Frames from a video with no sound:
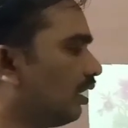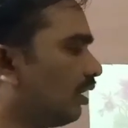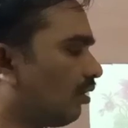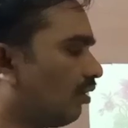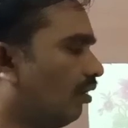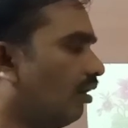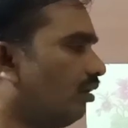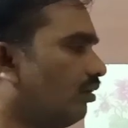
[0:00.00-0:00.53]

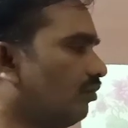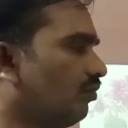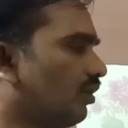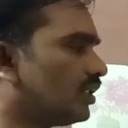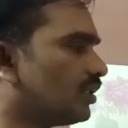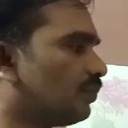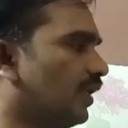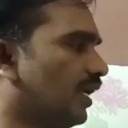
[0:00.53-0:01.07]
Rahul
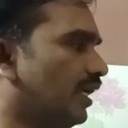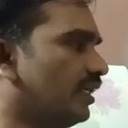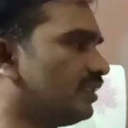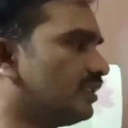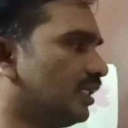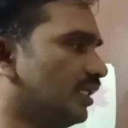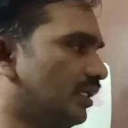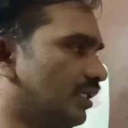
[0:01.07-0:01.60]
was playing
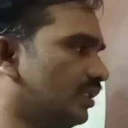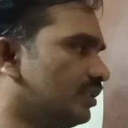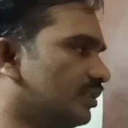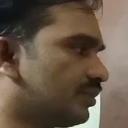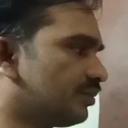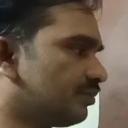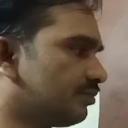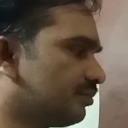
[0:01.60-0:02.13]

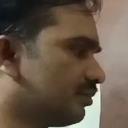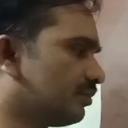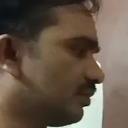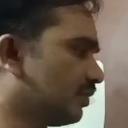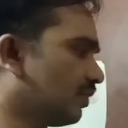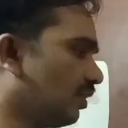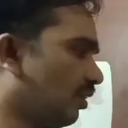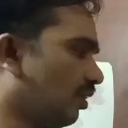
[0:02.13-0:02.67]
tennis.
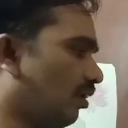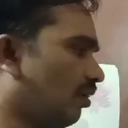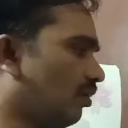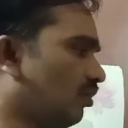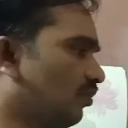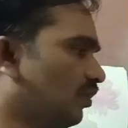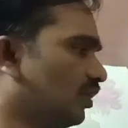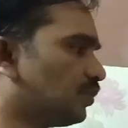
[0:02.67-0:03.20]

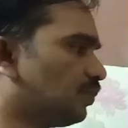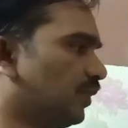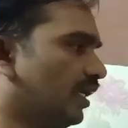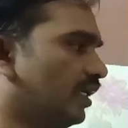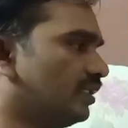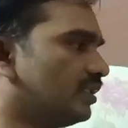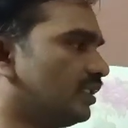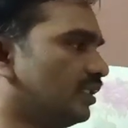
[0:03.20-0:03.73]
Rahul was
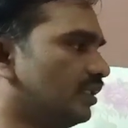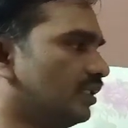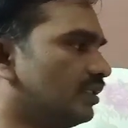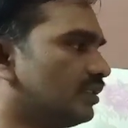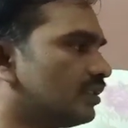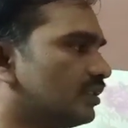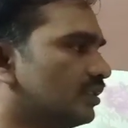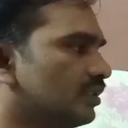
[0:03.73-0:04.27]
playing
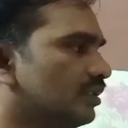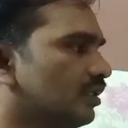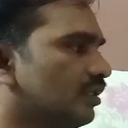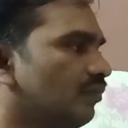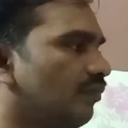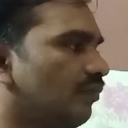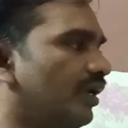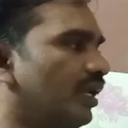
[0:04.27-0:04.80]
tennis
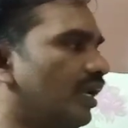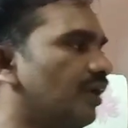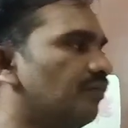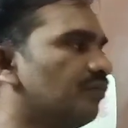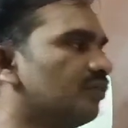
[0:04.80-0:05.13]
while I